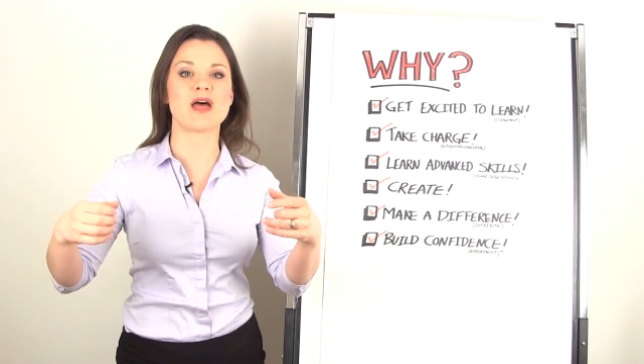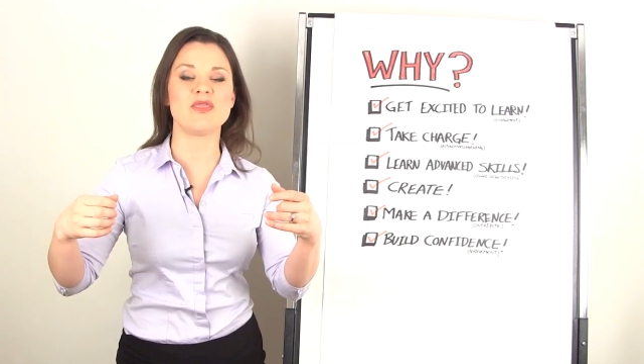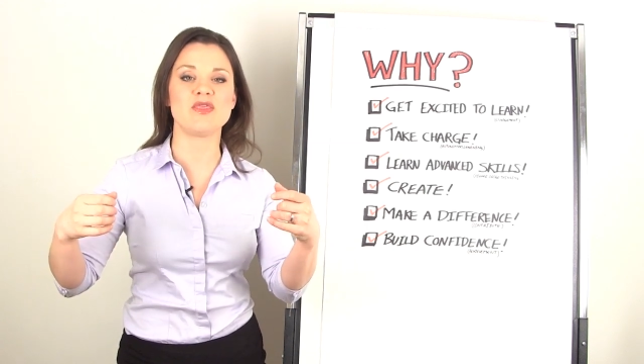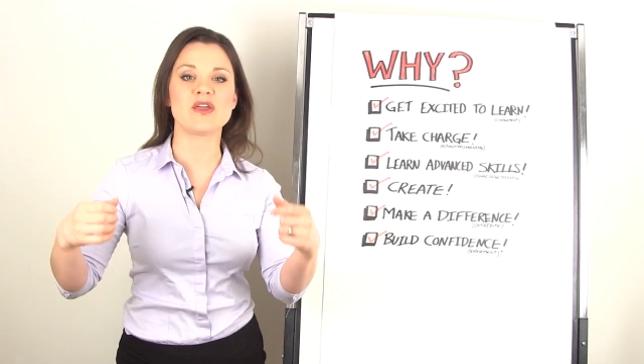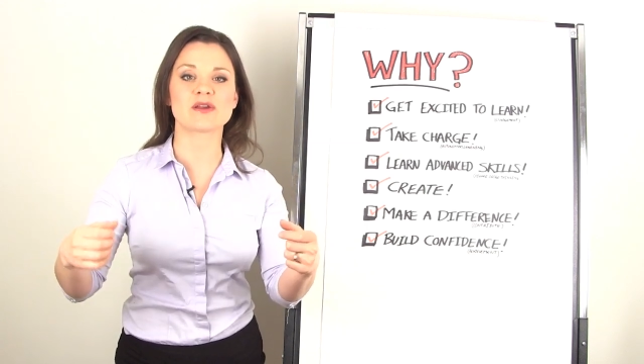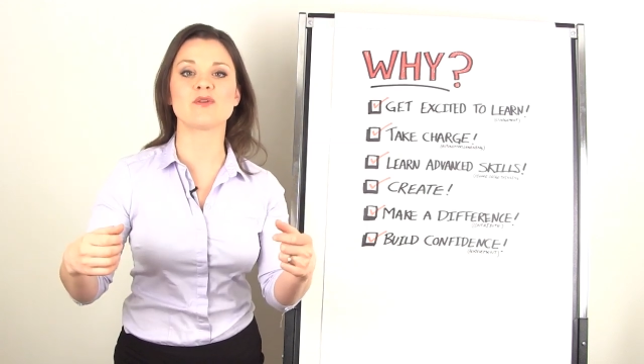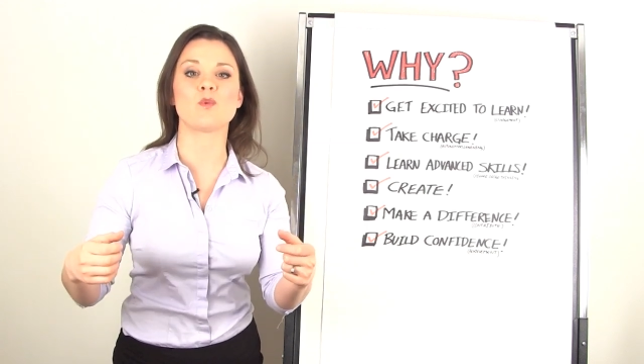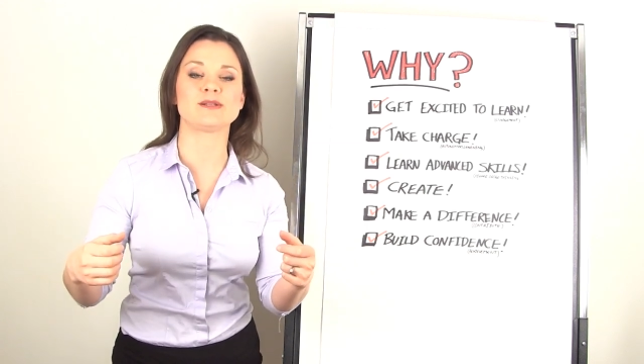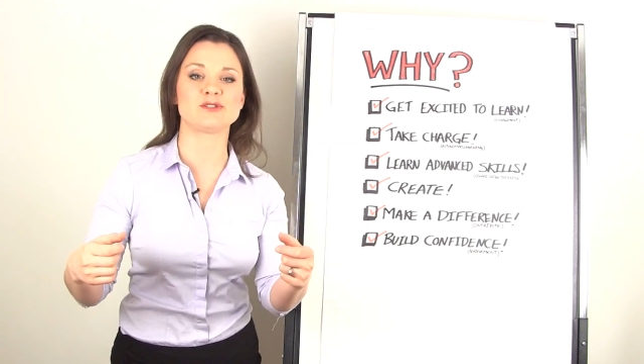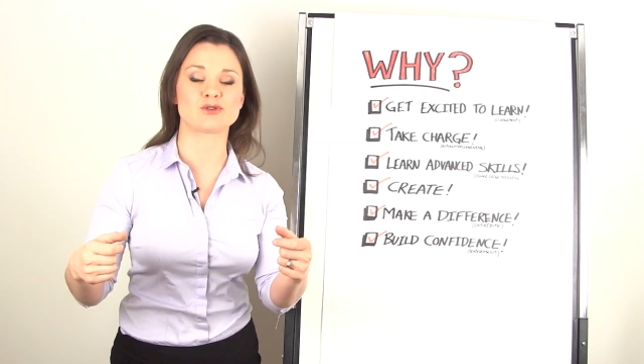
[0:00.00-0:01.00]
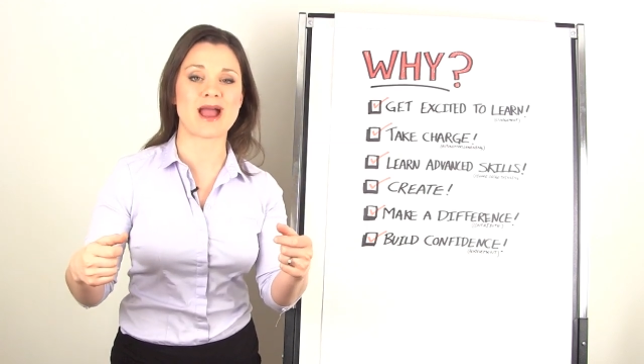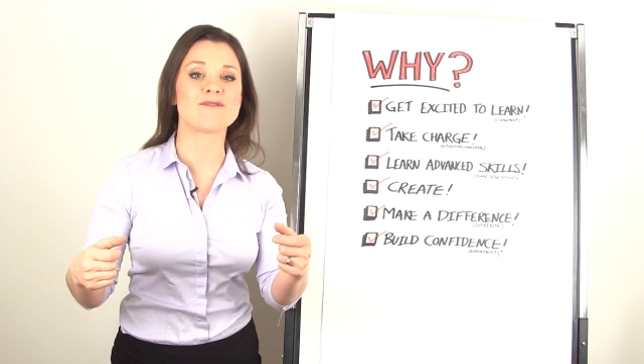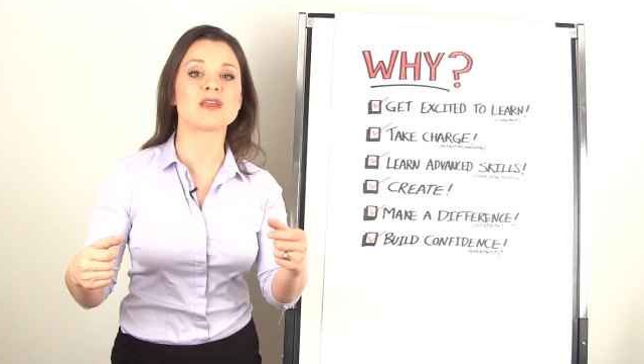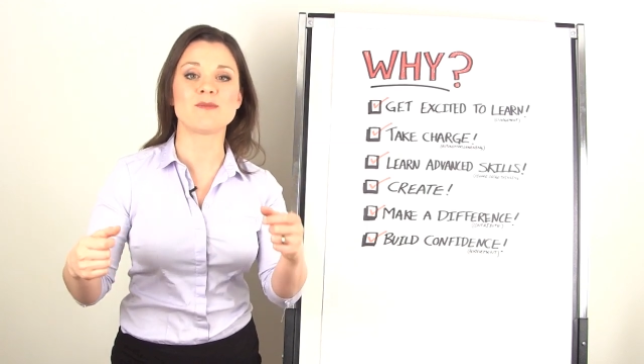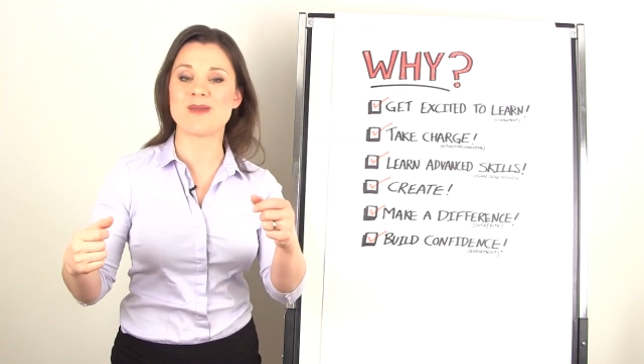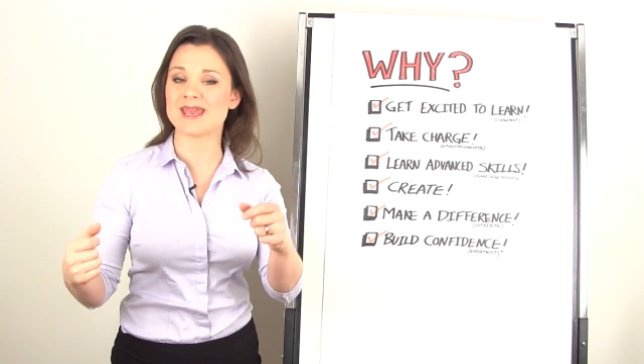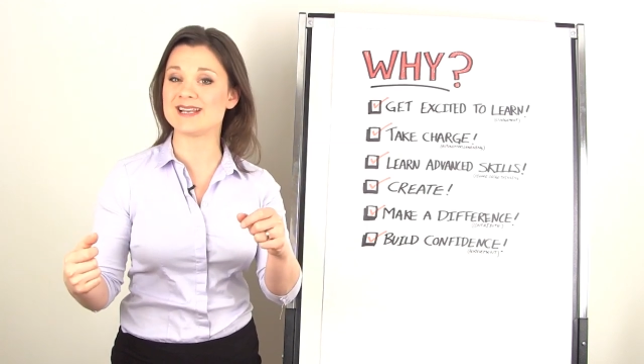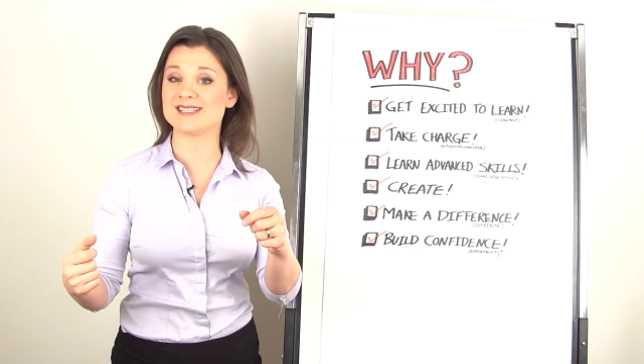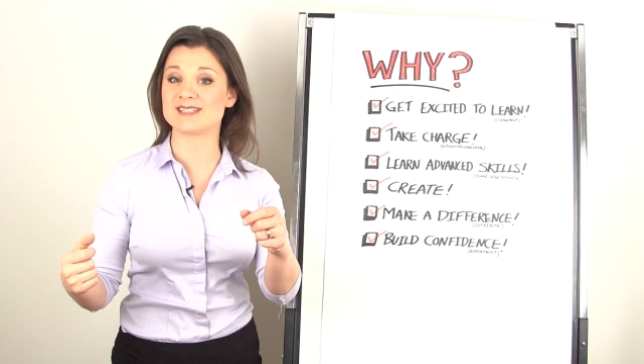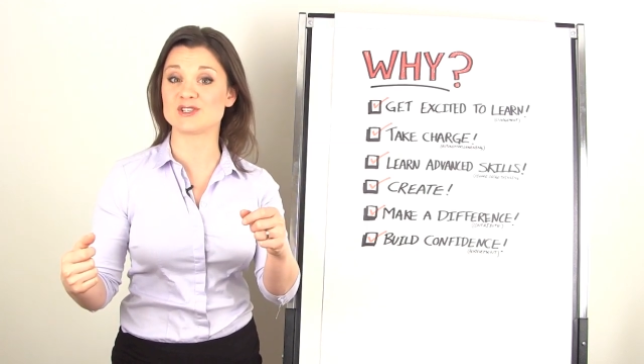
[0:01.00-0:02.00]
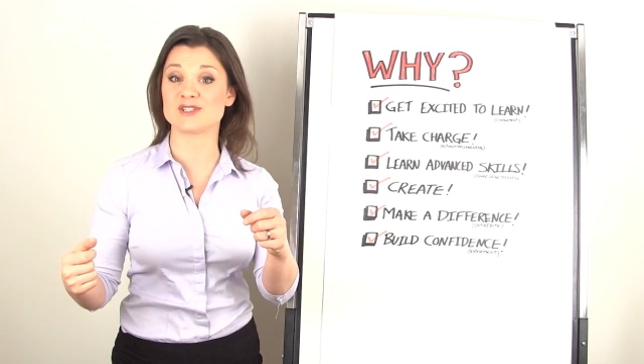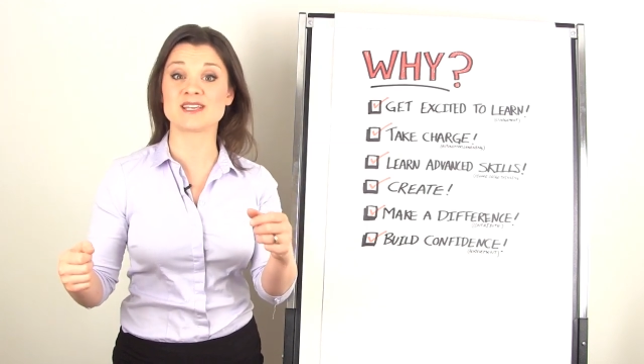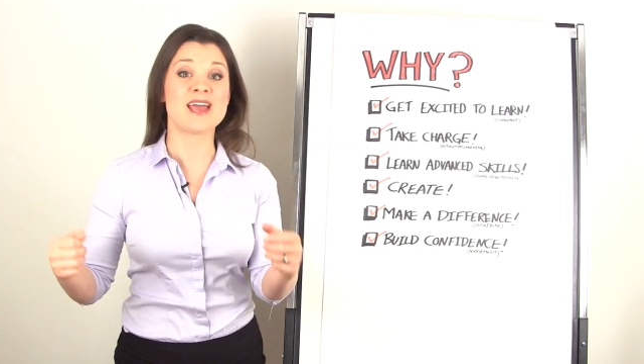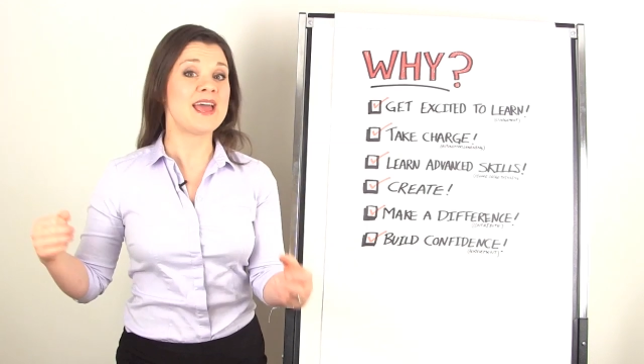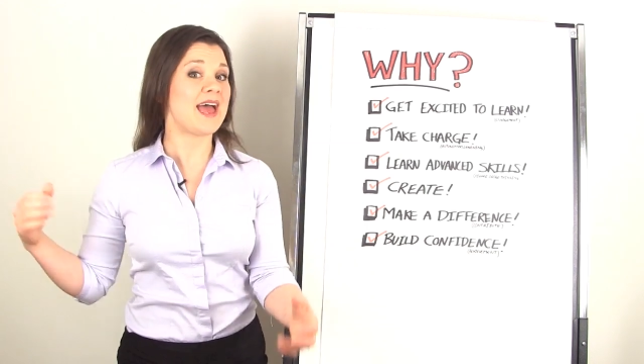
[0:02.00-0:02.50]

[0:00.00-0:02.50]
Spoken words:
and they're the ones driving and making decisions,